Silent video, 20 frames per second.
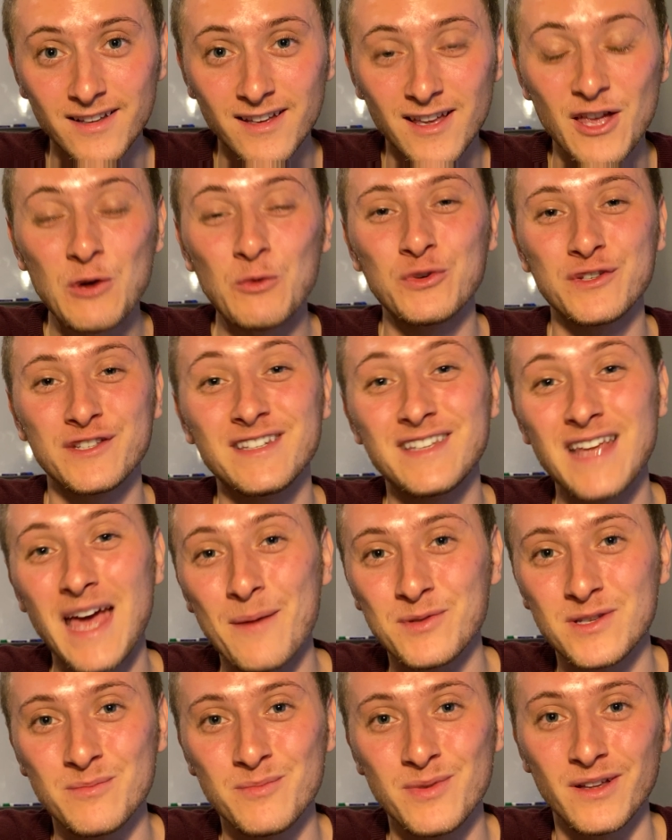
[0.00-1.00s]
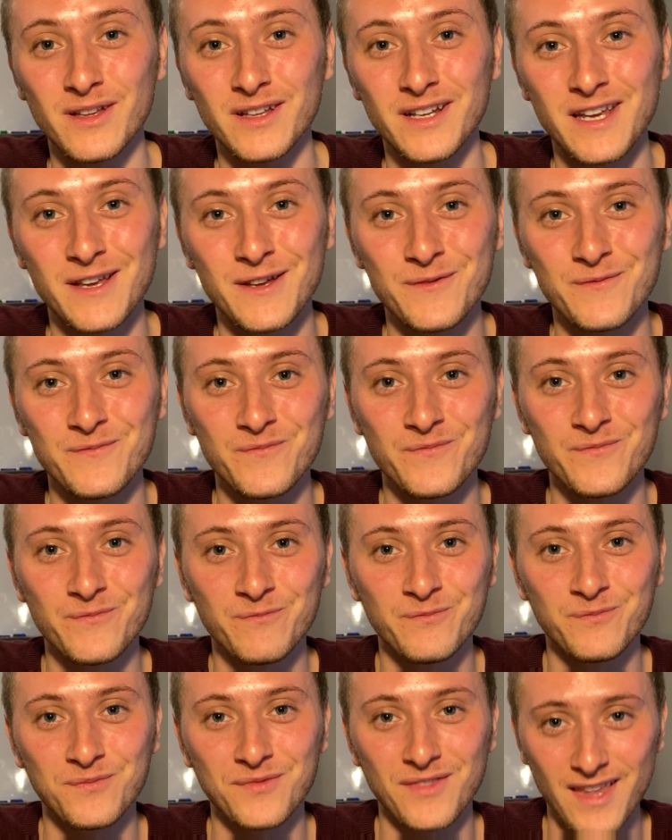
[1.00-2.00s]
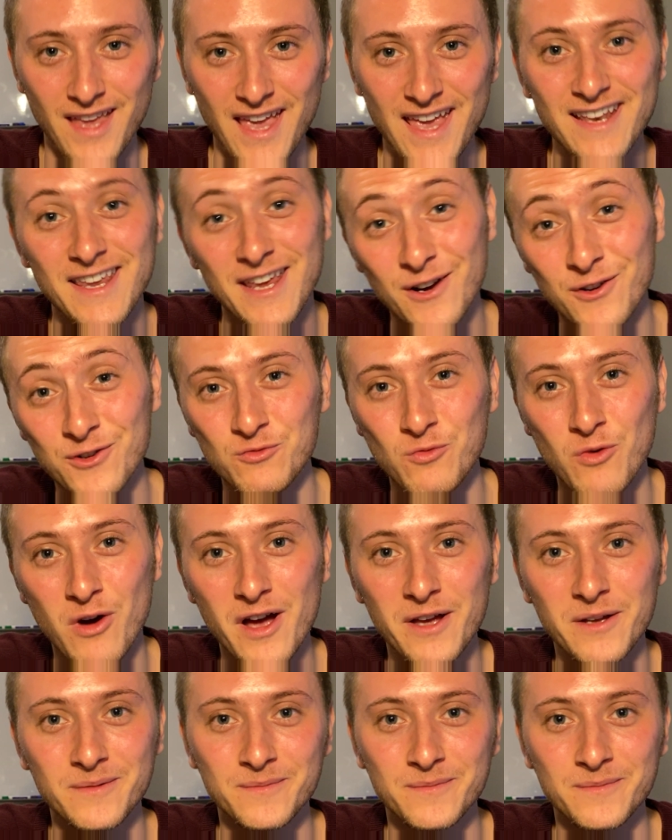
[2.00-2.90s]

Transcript: it was adaptability. And here's why.